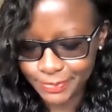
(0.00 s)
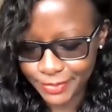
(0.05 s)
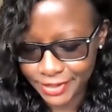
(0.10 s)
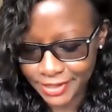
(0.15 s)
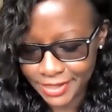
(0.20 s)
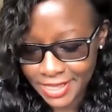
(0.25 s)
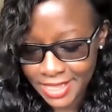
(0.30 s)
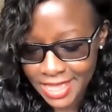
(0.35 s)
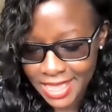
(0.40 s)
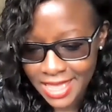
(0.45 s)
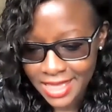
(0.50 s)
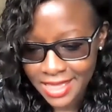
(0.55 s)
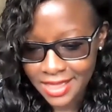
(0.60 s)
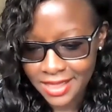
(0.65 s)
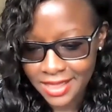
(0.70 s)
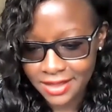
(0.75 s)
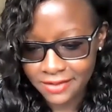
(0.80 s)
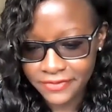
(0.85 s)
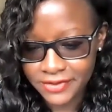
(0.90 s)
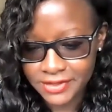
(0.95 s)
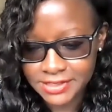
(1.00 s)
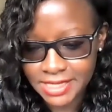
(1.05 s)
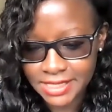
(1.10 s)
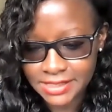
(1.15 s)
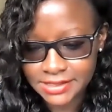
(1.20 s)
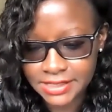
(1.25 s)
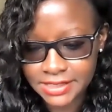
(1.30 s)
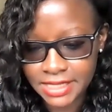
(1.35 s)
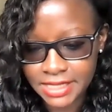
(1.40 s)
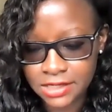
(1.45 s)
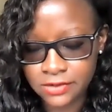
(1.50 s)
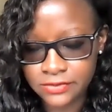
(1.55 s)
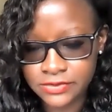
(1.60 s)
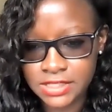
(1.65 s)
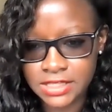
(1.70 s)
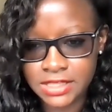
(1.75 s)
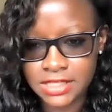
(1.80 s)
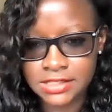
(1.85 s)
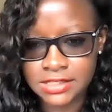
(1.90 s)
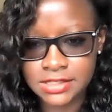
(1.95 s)
But fantastic. And
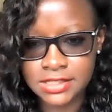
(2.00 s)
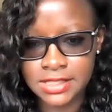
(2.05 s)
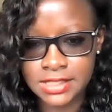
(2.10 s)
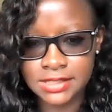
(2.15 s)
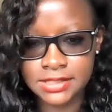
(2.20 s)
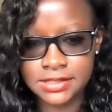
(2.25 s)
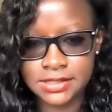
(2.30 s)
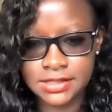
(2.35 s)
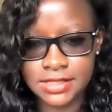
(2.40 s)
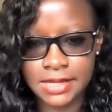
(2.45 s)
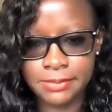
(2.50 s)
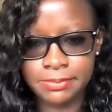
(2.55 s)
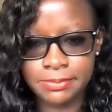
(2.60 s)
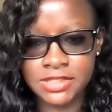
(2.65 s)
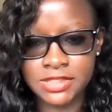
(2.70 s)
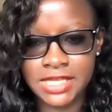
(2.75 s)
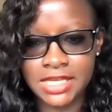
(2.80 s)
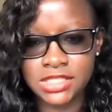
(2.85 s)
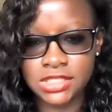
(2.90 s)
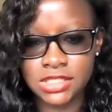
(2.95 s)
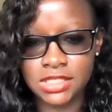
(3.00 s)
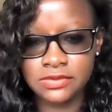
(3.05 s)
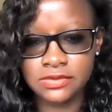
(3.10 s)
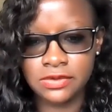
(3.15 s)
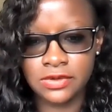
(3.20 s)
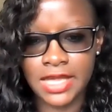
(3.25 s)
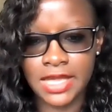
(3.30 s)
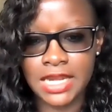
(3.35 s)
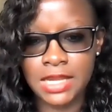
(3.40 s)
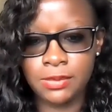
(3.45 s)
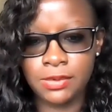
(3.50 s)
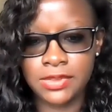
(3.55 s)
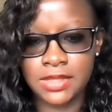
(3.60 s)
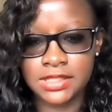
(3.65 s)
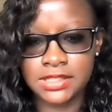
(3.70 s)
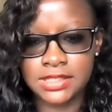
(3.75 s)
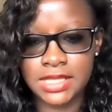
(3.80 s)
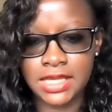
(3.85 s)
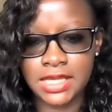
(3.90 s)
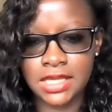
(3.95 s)
obviously this session is for anyone
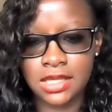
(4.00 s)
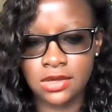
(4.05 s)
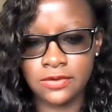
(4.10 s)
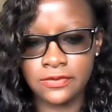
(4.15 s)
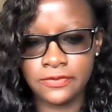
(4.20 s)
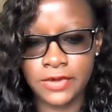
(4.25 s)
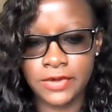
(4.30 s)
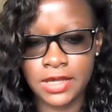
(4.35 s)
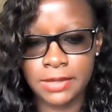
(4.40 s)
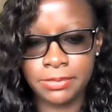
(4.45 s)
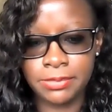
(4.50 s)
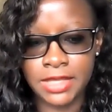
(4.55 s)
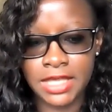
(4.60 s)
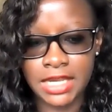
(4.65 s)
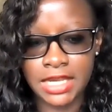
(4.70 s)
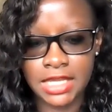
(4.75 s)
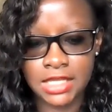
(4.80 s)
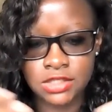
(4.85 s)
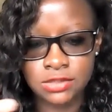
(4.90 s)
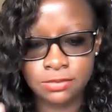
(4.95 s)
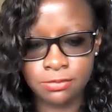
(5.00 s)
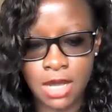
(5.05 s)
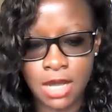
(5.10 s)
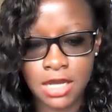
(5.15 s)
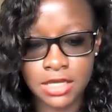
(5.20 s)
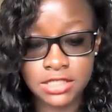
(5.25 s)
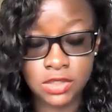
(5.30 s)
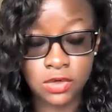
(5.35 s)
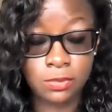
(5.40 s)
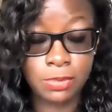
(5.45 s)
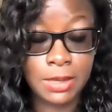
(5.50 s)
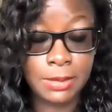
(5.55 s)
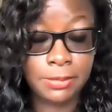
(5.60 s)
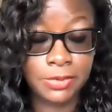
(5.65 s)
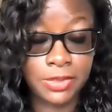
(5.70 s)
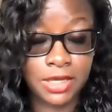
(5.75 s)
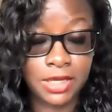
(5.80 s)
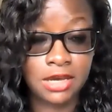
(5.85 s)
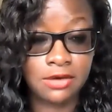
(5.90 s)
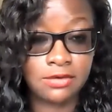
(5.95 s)
that's thinking of getting into marketing, or people
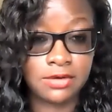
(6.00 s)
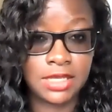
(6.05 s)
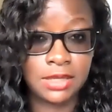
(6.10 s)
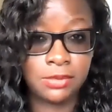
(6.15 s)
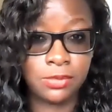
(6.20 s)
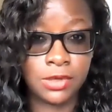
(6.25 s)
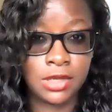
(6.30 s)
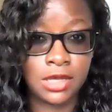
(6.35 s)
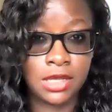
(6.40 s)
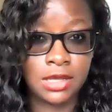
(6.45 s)
that currently